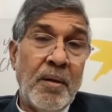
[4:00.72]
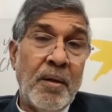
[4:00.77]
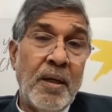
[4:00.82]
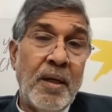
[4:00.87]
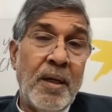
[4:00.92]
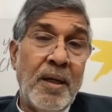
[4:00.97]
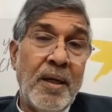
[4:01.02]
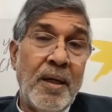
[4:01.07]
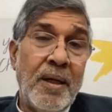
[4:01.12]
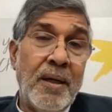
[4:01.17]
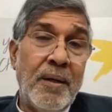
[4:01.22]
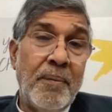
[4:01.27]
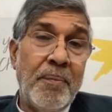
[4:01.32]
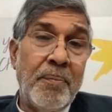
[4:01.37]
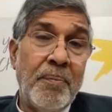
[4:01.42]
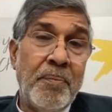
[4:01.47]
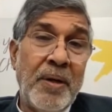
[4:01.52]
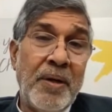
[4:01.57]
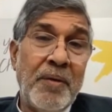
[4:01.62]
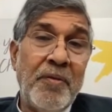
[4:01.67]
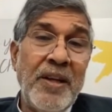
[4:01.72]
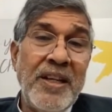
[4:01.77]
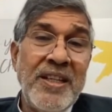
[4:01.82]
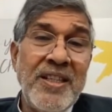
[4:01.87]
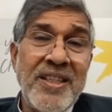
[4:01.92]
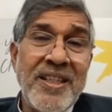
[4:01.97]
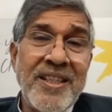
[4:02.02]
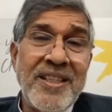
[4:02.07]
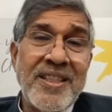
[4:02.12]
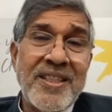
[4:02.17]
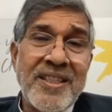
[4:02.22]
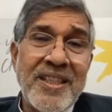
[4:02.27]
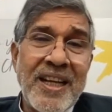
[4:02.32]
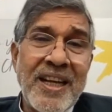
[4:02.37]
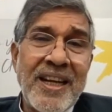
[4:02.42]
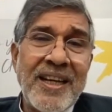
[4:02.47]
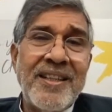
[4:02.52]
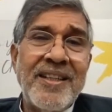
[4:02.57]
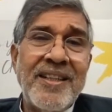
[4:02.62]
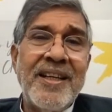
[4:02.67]
But when she
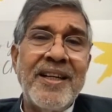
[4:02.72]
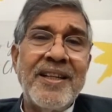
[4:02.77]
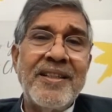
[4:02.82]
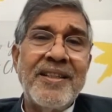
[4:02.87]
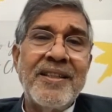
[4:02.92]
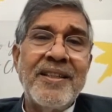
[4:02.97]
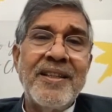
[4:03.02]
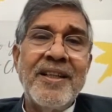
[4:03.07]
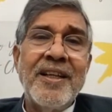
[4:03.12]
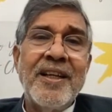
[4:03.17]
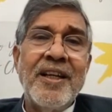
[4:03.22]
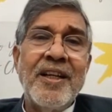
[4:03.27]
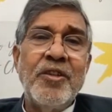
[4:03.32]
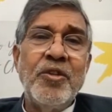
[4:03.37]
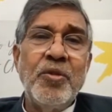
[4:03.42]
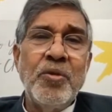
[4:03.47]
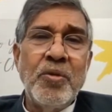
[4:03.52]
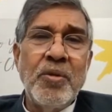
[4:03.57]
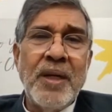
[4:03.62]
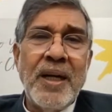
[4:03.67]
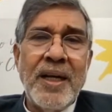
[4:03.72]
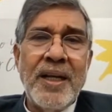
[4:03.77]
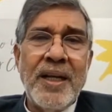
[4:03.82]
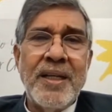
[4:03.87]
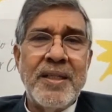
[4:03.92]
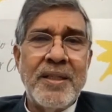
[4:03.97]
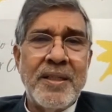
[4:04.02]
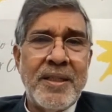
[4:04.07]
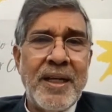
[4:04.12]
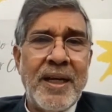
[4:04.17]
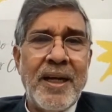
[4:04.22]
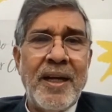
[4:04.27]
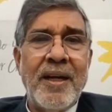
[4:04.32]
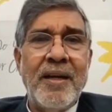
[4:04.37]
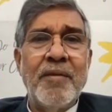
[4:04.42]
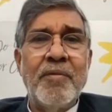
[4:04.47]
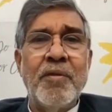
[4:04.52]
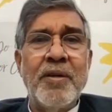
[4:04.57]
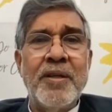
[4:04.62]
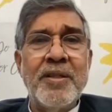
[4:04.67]
said that you guys
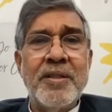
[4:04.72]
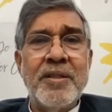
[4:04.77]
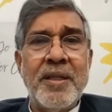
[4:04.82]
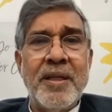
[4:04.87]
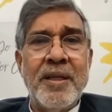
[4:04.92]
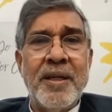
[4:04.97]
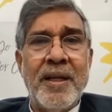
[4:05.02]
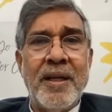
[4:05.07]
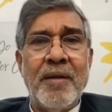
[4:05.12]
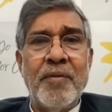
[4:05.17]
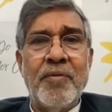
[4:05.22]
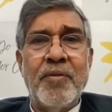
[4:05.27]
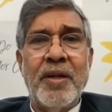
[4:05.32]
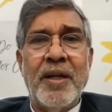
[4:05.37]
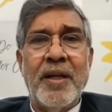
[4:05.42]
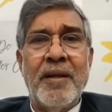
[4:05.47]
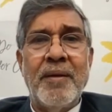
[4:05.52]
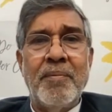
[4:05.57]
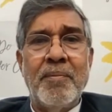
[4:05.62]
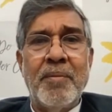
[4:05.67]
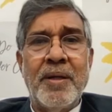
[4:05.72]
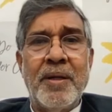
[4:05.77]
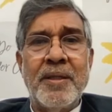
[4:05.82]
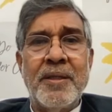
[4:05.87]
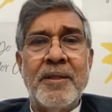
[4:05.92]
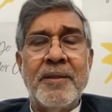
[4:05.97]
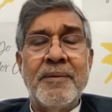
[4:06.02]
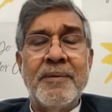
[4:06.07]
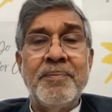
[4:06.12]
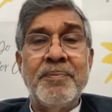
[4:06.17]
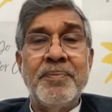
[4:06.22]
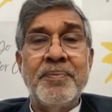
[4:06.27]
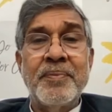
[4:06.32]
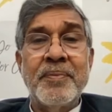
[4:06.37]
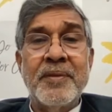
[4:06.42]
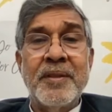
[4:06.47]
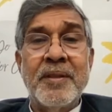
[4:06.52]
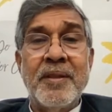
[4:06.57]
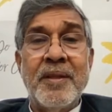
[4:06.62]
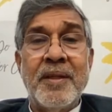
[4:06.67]
die once in lifetime, but
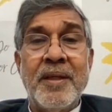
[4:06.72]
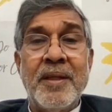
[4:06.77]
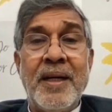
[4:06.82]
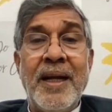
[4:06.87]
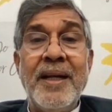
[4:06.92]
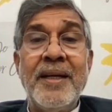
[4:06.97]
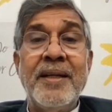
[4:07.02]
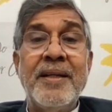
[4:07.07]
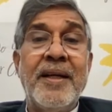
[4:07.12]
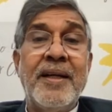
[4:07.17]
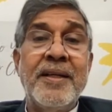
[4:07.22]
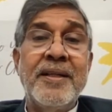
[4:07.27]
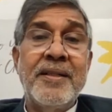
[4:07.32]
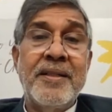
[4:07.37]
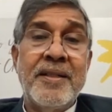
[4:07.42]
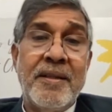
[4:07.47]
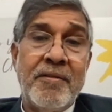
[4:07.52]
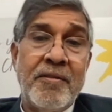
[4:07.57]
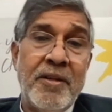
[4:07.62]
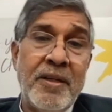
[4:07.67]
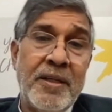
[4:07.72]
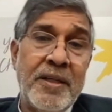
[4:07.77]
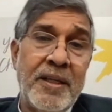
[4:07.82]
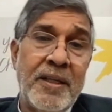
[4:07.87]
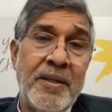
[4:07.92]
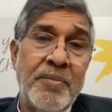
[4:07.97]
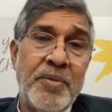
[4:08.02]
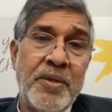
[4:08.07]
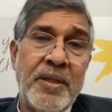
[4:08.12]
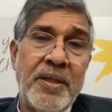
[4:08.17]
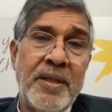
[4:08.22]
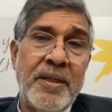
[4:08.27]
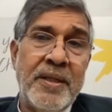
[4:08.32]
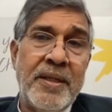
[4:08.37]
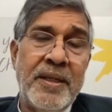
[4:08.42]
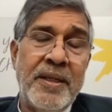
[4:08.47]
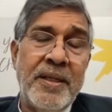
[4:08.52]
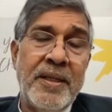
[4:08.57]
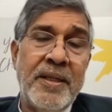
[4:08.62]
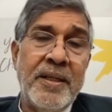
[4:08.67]
I died several times in a
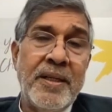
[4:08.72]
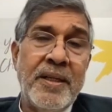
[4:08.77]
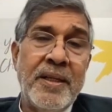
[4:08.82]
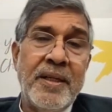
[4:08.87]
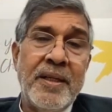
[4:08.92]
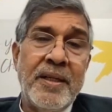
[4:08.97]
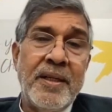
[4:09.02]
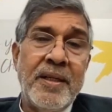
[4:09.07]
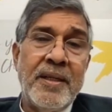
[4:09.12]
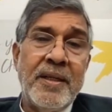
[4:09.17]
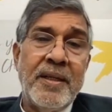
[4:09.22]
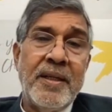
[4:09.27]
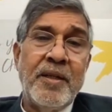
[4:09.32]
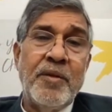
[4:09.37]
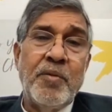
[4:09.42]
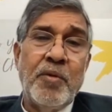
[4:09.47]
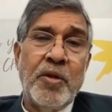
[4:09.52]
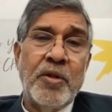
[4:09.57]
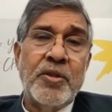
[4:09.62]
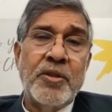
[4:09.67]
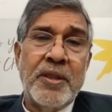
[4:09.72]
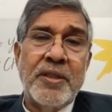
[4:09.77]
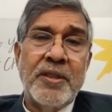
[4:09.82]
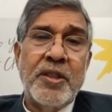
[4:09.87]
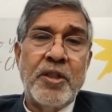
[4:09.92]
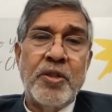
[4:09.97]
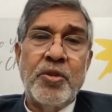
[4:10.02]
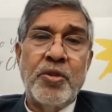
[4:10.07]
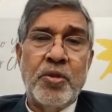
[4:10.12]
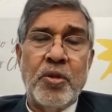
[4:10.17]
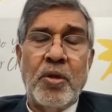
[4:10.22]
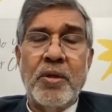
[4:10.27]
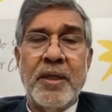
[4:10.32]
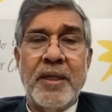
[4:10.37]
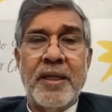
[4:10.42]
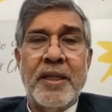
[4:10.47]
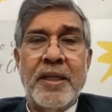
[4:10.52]
day, it was such a shocking